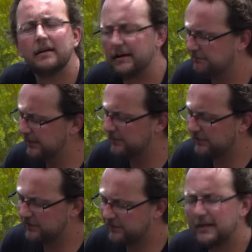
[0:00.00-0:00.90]
Now, it
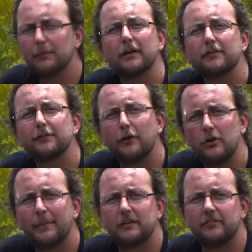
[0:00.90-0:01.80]
doesn't seem like
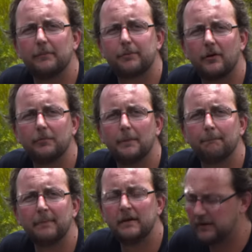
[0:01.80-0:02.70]
so much of a problem